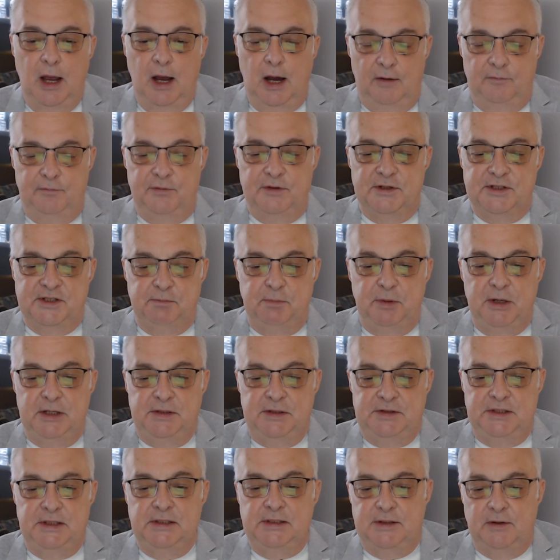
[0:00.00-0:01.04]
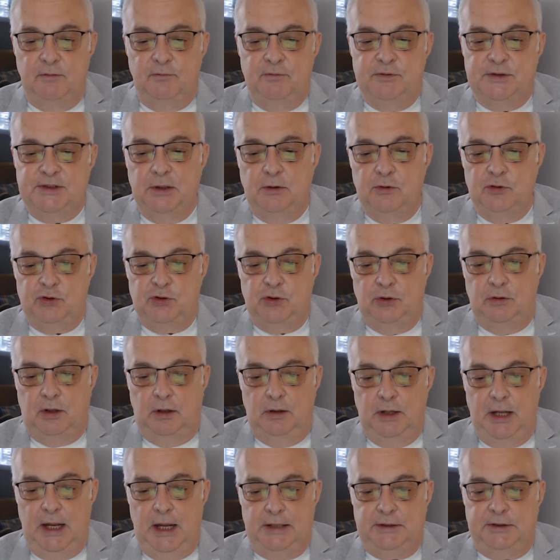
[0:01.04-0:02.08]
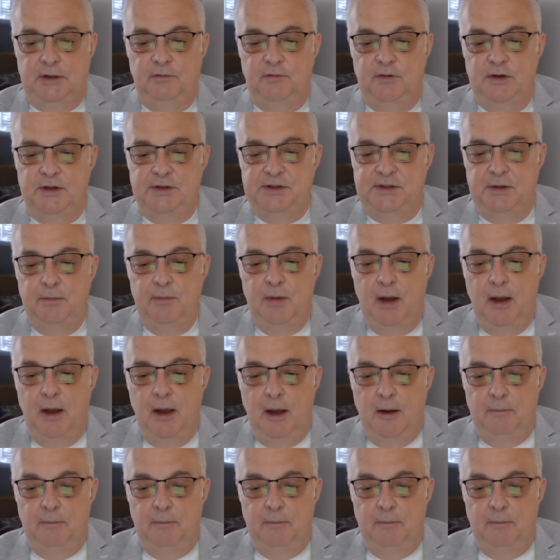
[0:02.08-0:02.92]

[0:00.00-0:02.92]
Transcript: of the species of social collectivism